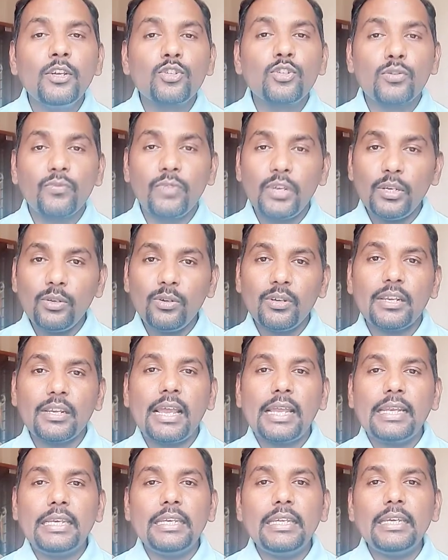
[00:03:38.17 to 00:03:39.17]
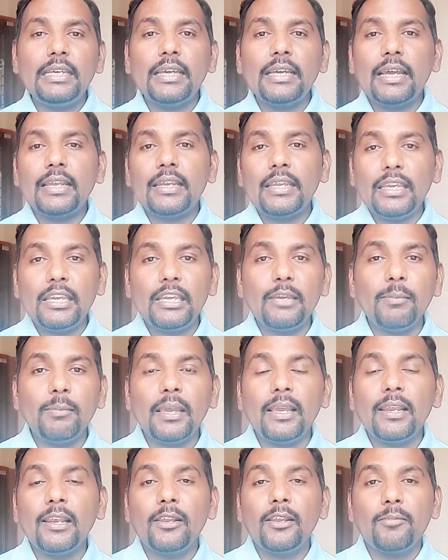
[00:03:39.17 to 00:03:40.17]
So when you're writing an
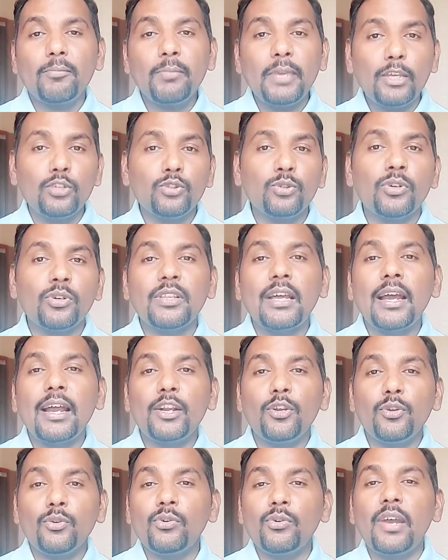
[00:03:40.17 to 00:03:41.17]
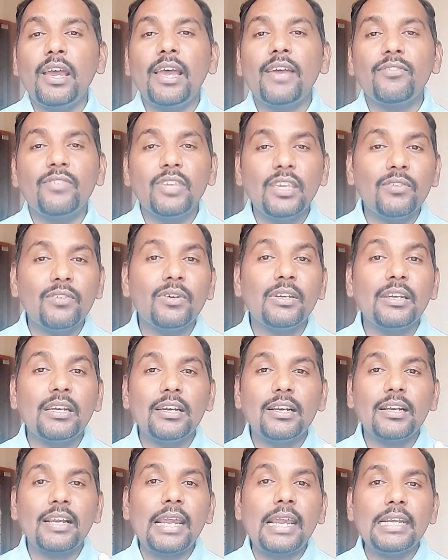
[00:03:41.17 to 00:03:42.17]
email, make sure that you have given
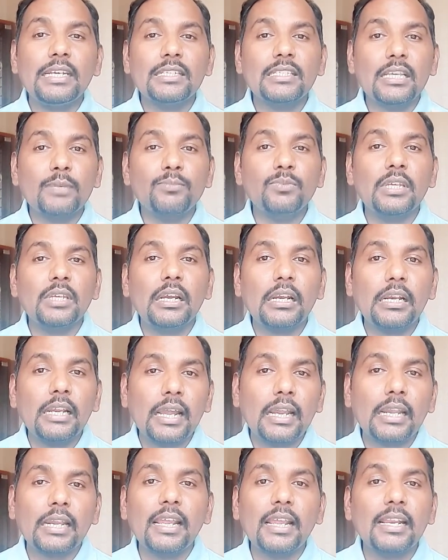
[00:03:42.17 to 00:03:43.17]
a right subject line.